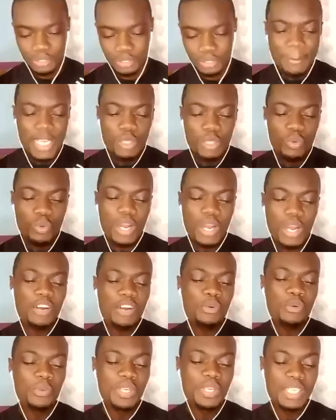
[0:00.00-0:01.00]
Benua
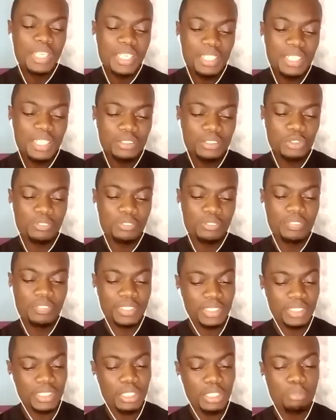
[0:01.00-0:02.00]
agreed to
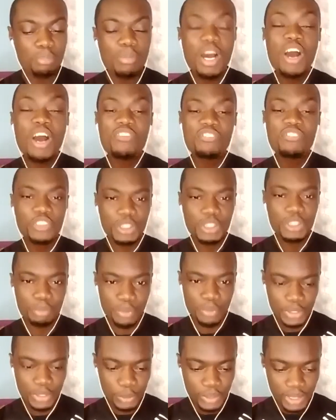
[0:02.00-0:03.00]
visit the powerful
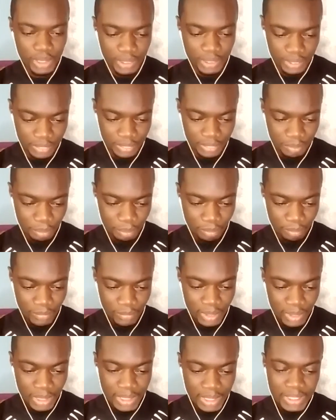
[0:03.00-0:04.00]
spiritualist.
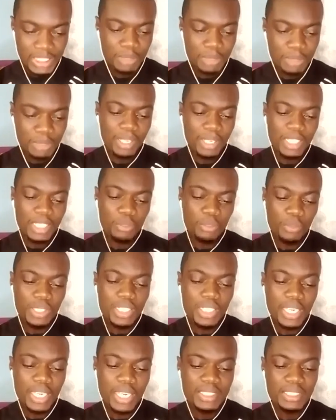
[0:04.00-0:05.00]
She spent
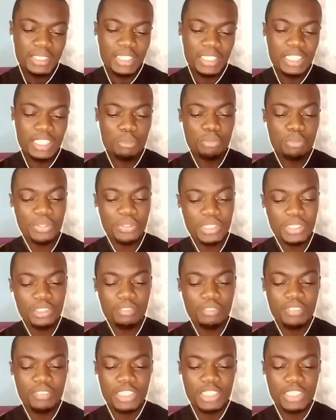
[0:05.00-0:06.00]
3 days in the
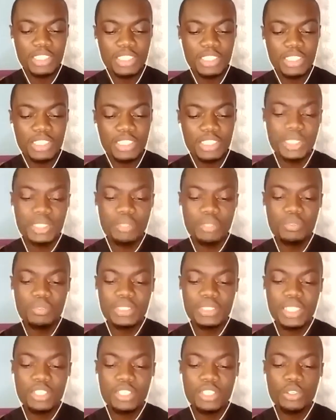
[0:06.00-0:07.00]
presence of the spiritualist and
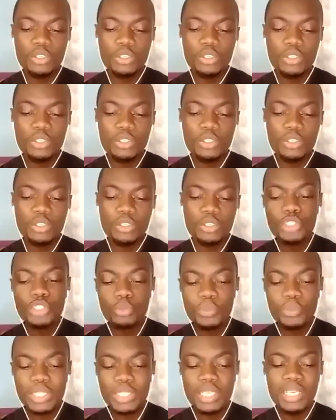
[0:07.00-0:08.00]
returned on an
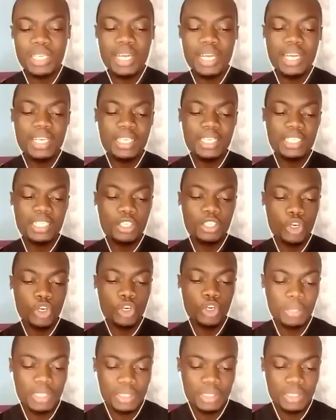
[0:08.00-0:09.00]
afternoon with a gang in the
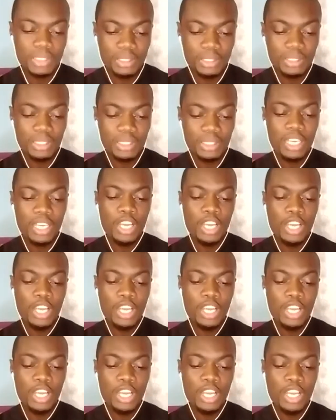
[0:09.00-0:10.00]
community
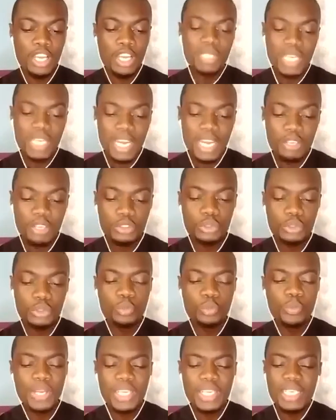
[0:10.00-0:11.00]
to her family house to
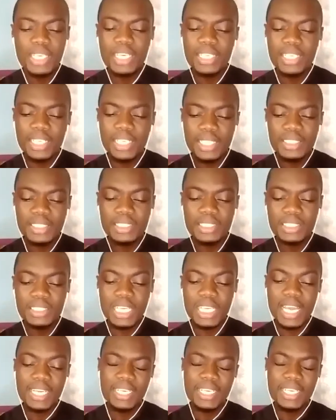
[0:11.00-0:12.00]
bring
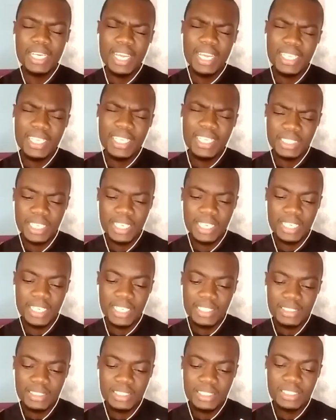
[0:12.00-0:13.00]
allegations against her
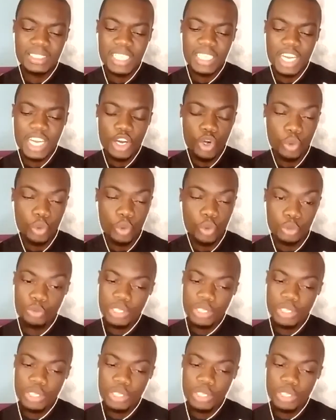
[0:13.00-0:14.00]
90-year-old
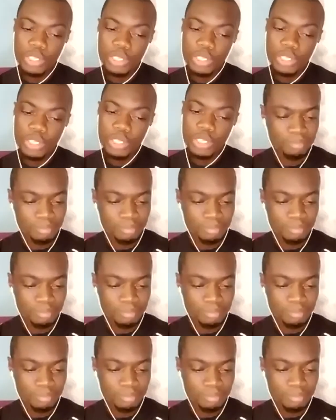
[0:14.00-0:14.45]
grandmother.